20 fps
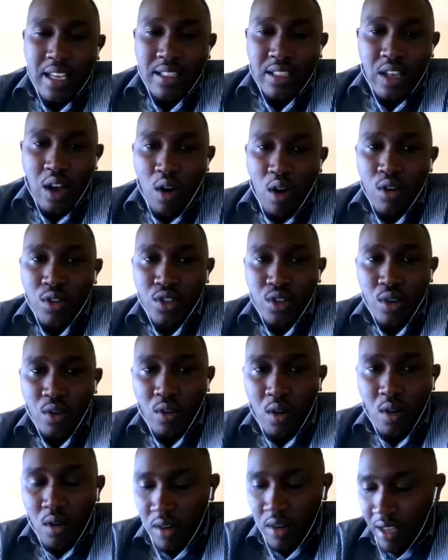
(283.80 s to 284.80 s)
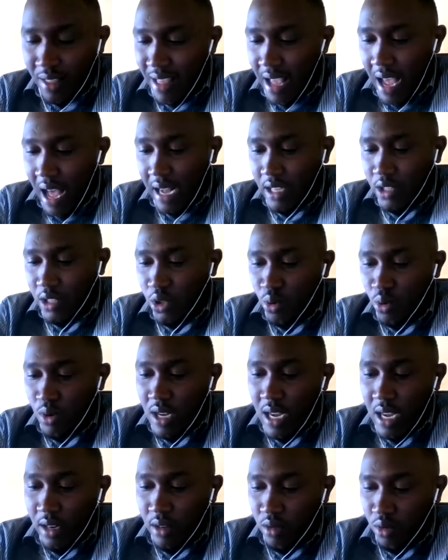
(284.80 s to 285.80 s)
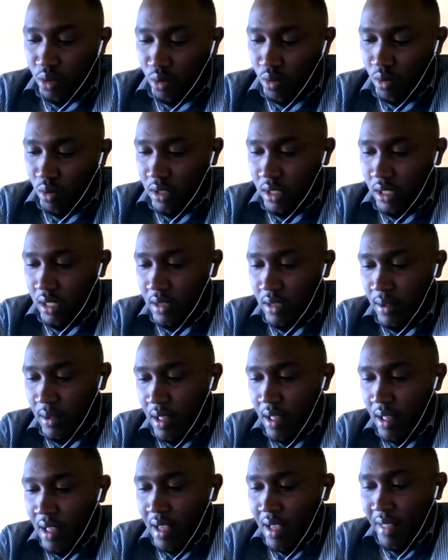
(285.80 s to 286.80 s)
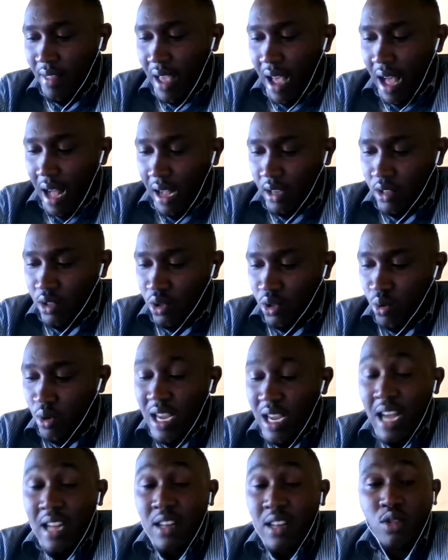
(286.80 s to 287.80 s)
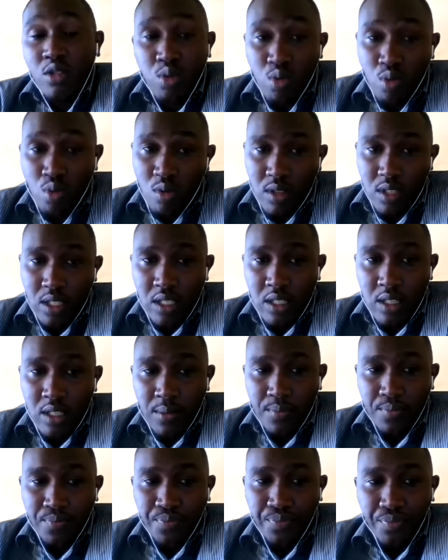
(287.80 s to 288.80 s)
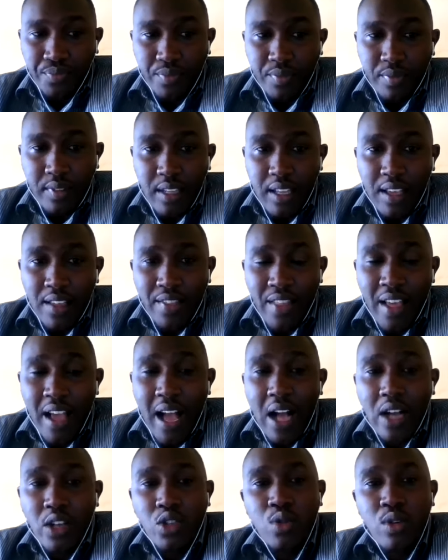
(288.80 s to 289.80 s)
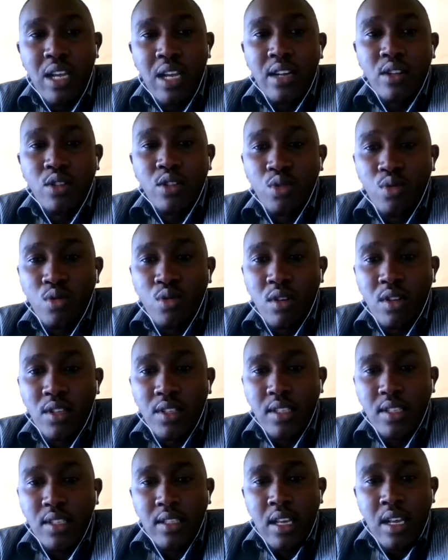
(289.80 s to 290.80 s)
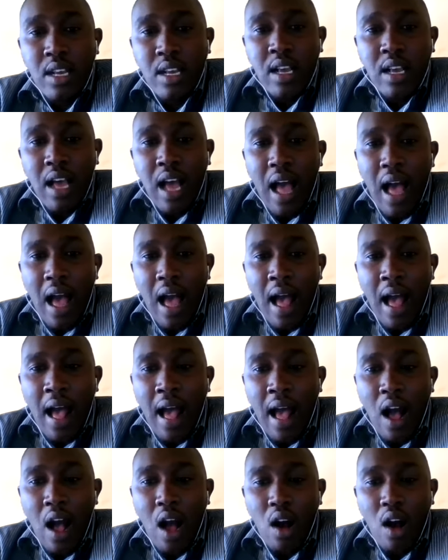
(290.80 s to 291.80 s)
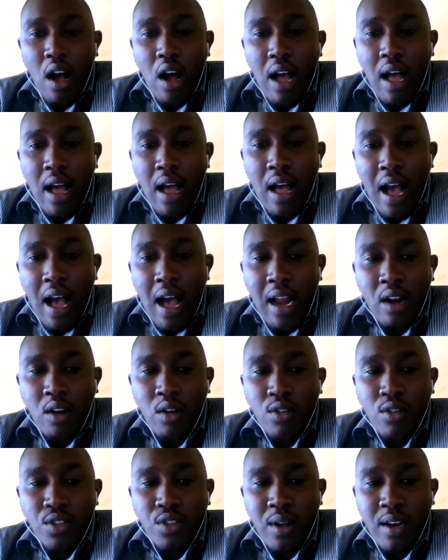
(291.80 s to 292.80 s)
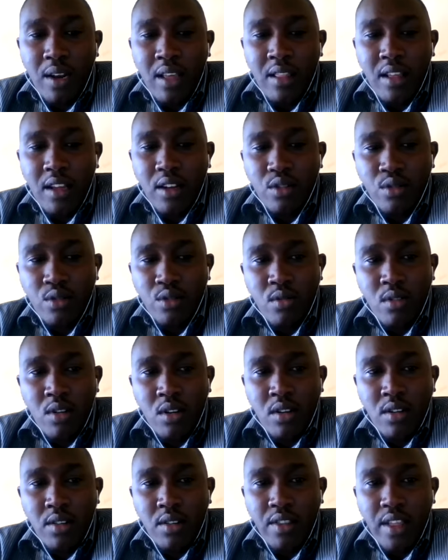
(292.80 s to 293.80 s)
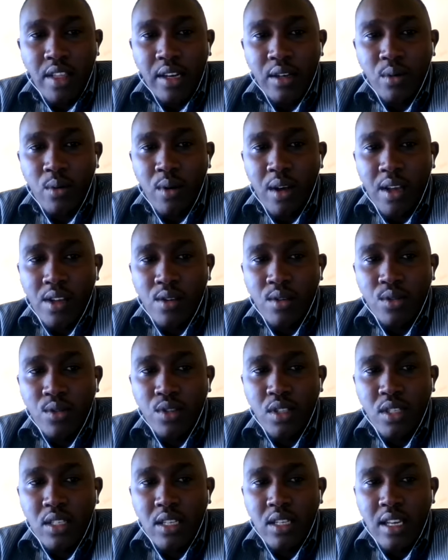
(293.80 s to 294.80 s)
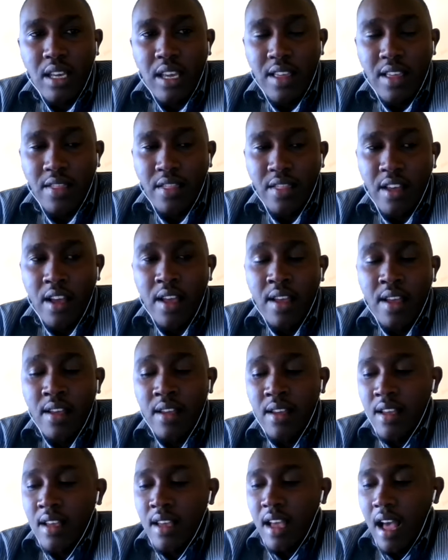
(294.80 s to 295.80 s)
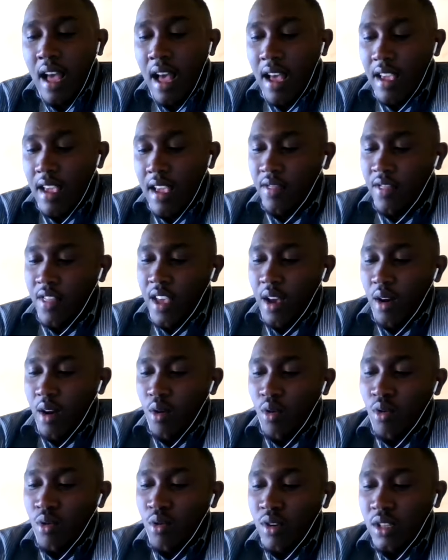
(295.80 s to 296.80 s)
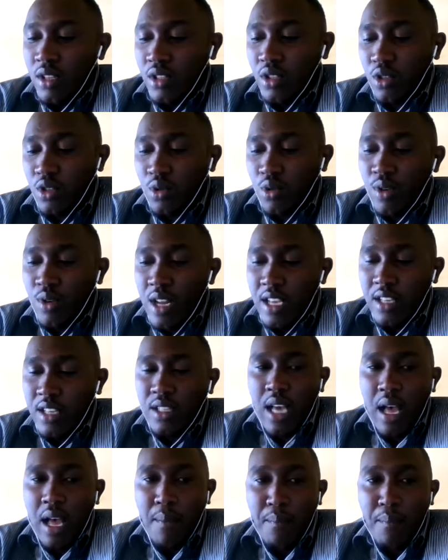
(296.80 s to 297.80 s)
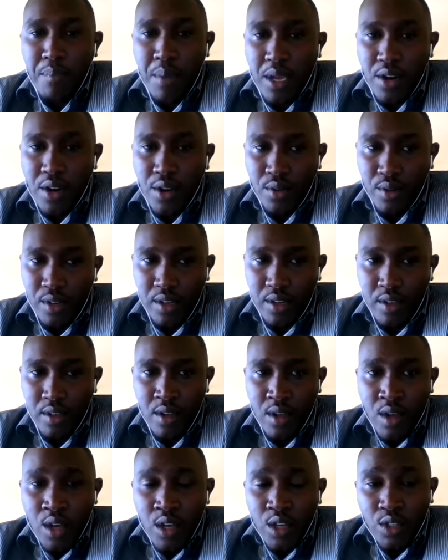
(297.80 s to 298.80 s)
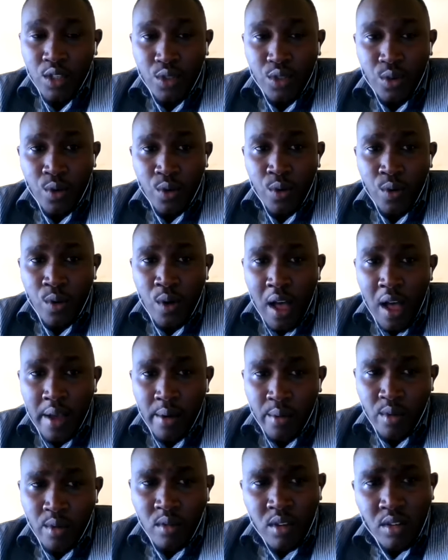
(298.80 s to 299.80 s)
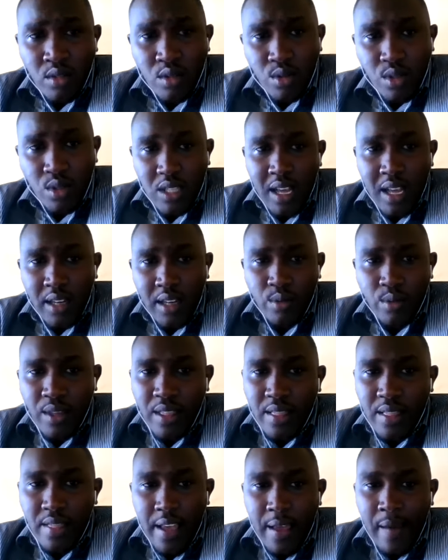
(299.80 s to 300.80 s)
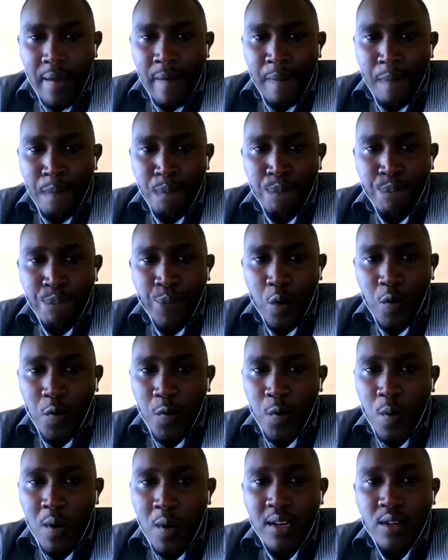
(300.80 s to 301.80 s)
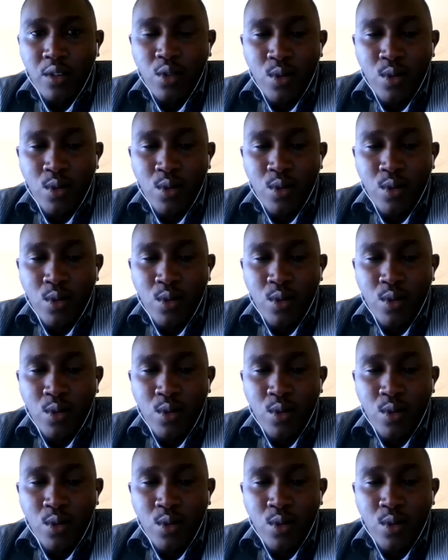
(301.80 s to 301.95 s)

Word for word: is also called the Acturian tools. The Acturian tools. The Acturian tools uh, are also another tool that were used there uh, in the old Stone Age period. So uh, we want to start with the Odoan